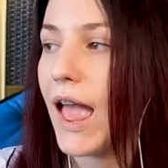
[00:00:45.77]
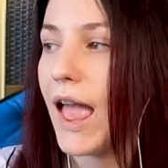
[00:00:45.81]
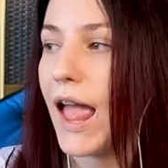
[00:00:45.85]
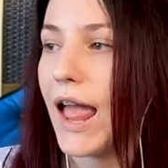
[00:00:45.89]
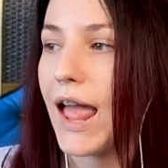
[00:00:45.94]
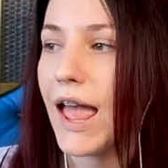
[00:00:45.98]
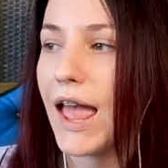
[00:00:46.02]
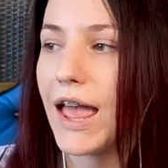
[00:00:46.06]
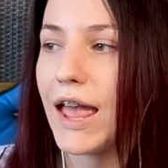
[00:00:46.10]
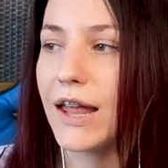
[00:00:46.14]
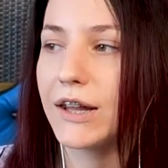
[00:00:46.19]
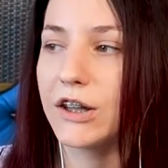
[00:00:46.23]

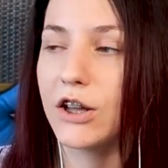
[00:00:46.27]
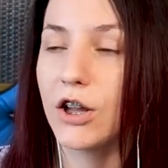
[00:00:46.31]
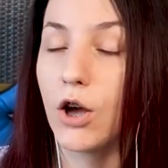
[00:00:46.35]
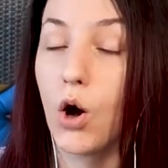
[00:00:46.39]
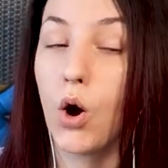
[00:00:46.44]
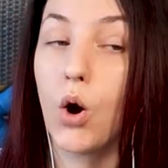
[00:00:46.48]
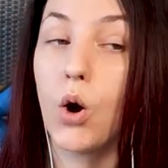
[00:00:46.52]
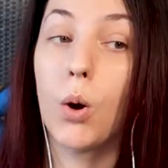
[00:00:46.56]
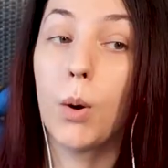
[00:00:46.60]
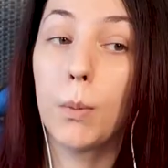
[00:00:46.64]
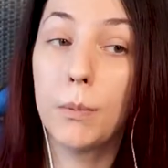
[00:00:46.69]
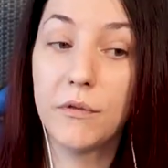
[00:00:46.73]
And
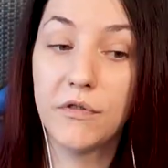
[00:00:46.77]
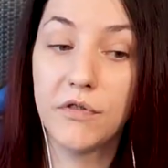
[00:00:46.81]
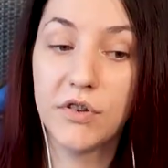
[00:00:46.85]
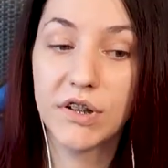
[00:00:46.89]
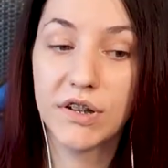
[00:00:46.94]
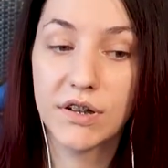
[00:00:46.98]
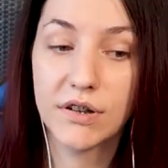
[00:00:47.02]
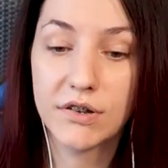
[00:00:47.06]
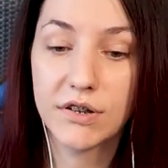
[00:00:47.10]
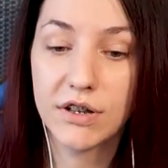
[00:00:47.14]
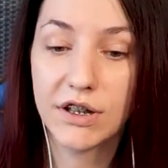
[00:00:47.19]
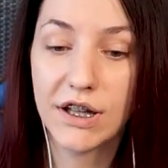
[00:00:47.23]

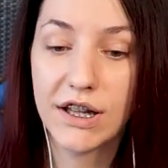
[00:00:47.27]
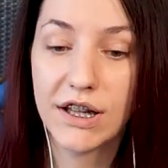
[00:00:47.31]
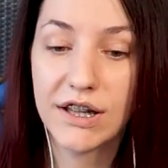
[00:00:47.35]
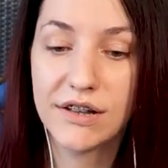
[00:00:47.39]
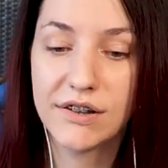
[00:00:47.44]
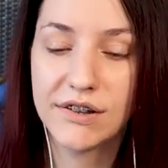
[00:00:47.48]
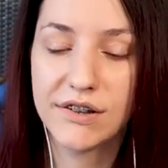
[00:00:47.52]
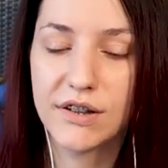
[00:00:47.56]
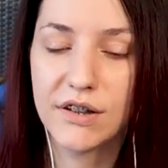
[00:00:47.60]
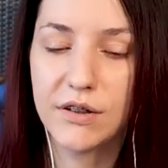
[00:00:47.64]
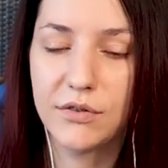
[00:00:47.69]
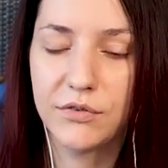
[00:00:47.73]
obviously
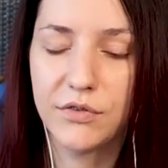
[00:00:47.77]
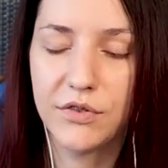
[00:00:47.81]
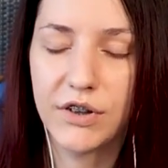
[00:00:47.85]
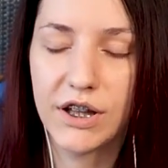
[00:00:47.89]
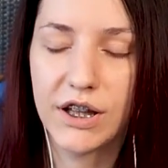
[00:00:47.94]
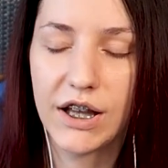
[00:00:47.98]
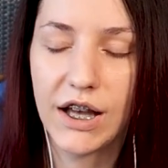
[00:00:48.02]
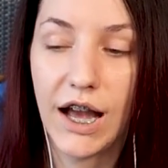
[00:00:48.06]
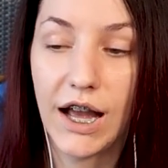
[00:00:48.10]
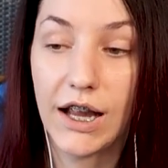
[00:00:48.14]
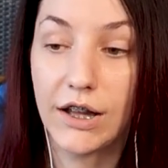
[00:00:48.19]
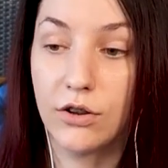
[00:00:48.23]

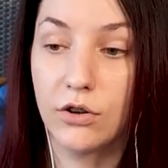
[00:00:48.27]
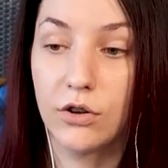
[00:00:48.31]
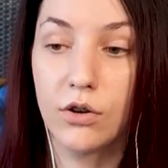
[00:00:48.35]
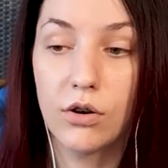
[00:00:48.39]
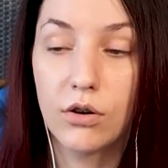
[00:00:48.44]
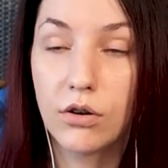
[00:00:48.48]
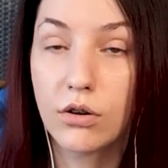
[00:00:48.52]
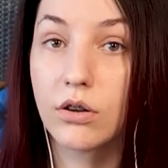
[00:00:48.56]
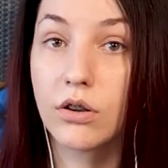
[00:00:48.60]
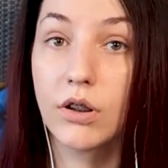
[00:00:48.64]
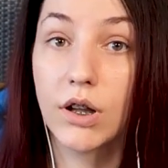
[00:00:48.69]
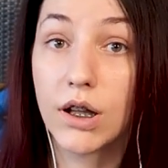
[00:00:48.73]
something I
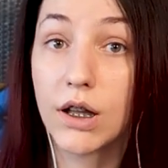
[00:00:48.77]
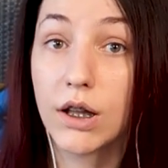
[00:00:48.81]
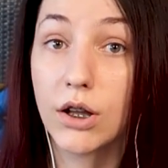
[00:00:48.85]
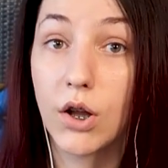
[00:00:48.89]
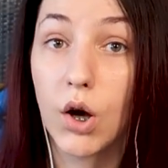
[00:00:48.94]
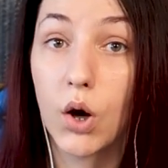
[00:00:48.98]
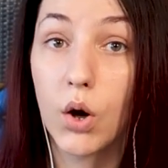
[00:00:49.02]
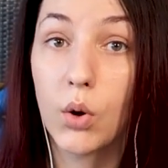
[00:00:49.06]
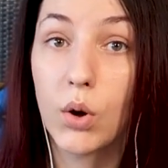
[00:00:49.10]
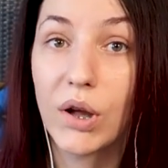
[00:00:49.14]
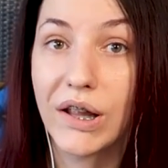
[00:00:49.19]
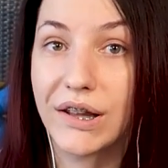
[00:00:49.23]
totally
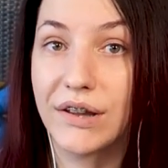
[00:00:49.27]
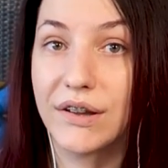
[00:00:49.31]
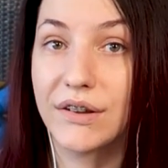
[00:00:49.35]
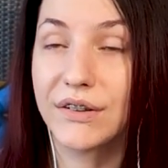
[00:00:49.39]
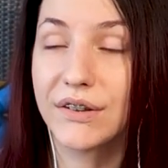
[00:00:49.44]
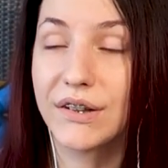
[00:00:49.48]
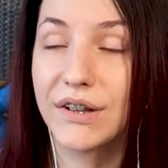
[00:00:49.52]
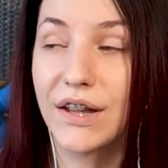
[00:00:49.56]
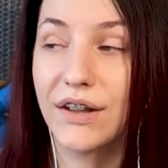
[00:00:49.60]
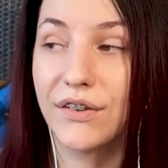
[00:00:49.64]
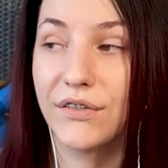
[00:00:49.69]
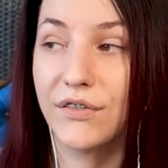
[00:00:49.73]
know
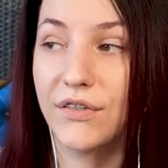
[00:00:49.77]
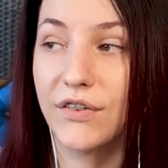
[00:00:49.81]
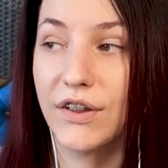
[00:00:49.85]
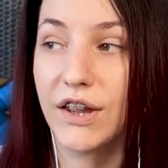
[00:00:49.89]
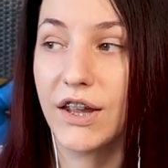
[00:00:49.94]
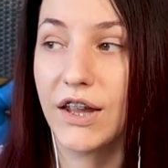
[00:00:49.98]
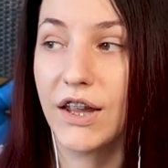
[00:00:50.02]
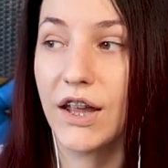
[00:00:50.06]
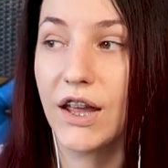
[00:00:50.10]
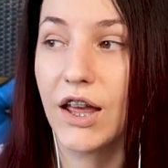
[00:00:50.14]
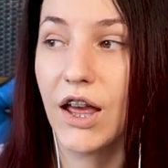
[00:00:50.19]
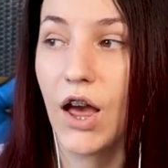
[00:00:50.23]
is
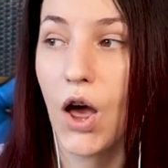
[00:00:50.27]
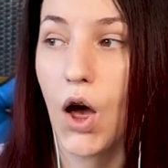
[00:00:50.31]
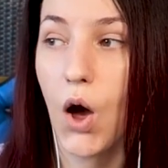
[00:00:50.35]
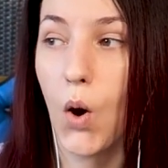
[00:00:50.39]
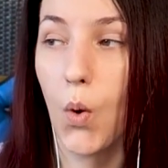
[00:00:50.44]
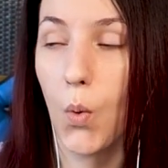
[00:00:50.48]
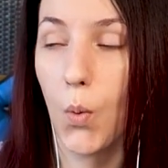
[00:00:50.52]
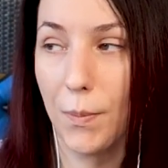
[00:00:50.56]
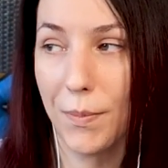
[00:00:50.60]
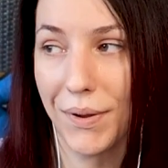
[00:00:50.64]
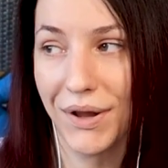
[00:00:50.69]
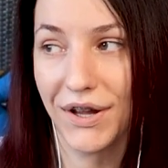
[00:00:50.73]
the
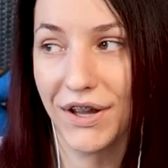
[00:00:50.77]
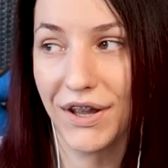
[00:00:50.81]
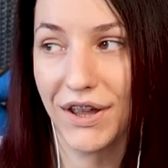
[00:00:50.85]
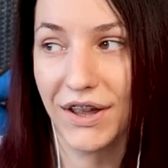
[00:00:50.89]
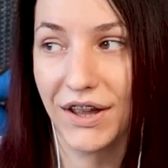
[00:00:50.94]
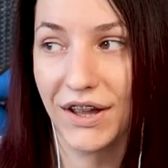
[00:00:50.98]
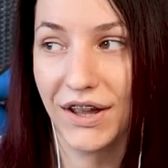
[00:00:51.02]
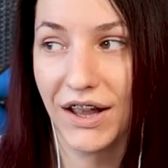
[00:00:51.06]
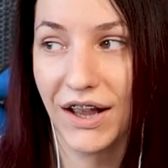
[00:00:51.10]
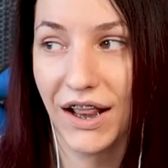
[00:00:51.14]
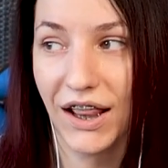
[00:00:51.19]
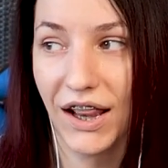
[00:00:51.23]

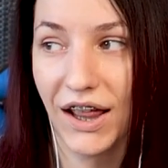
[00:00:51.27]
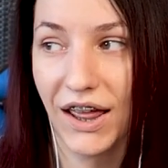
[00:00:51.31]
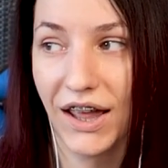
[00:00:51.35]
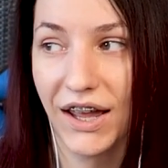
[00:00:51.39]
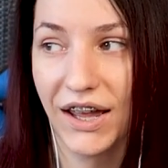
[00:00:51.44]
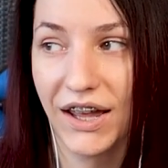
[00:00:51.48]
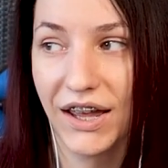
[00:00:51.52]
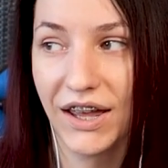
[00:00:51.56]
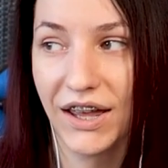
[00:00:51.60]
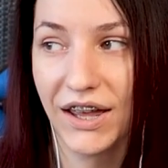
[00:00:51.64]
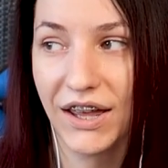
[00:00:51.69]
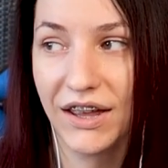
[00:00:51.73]
opening,
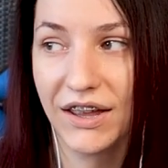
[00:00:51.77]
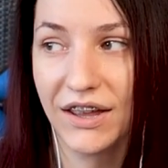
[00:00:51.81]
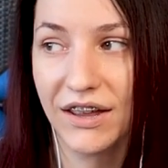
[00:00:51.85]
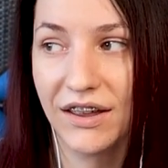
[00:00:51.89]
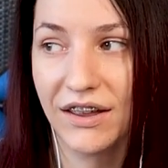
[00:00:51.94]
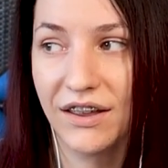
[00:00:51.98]
like